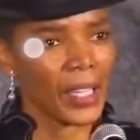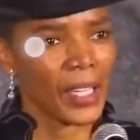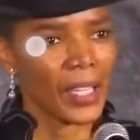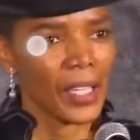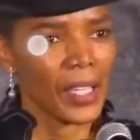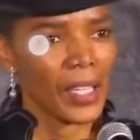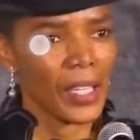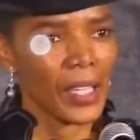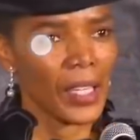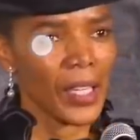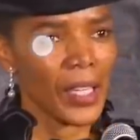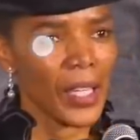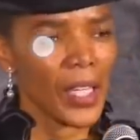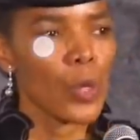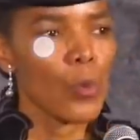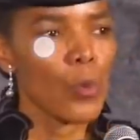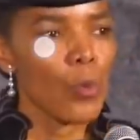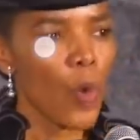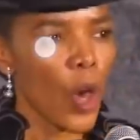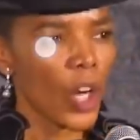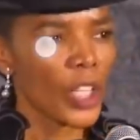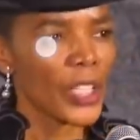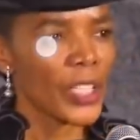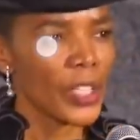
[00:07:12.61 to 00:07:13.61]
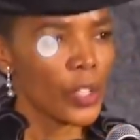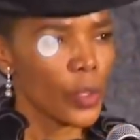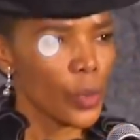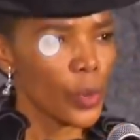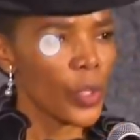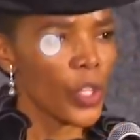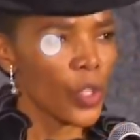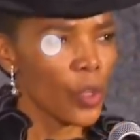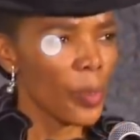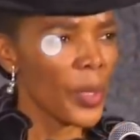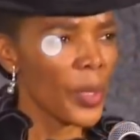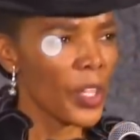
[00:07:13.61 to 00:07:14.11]
He walked into a room and you
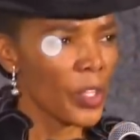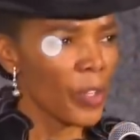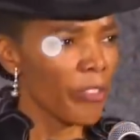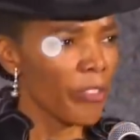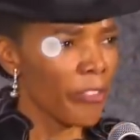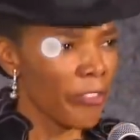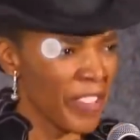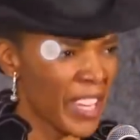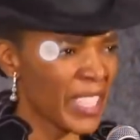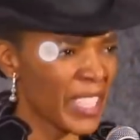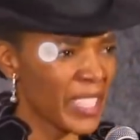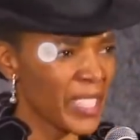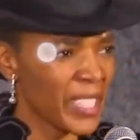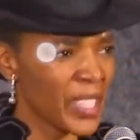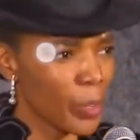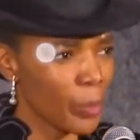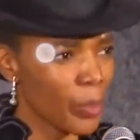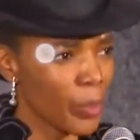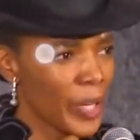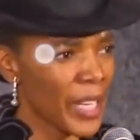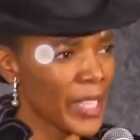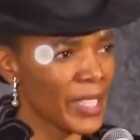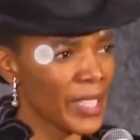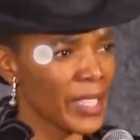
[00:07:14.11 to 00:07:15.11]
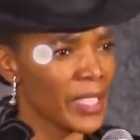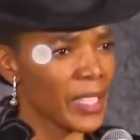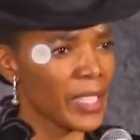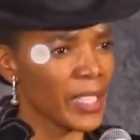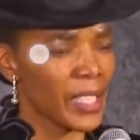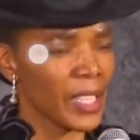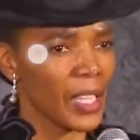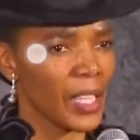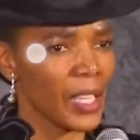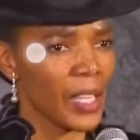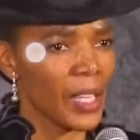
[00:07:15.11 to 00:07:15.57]
felt God's presence.